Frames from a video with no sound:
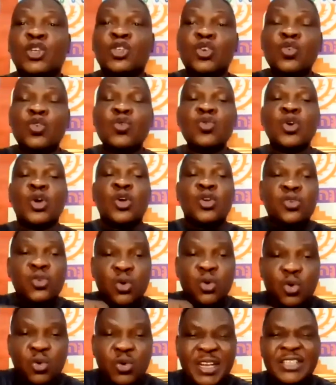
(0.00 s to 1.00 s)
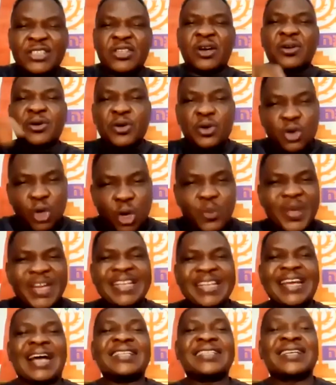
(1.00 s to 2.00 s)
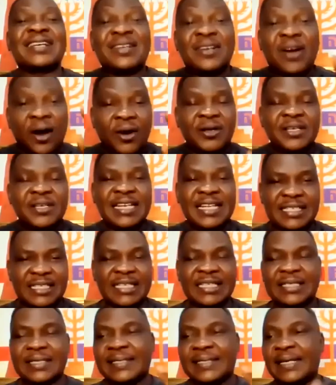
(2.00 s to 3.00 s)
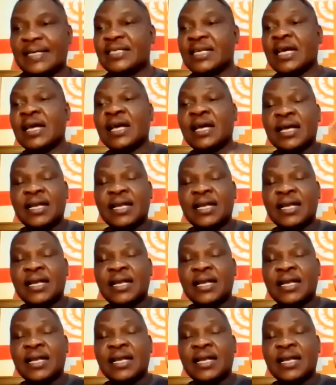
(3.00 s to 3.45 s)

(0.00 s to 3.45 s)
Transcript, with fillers: So you, you return knowing that God, listen to this,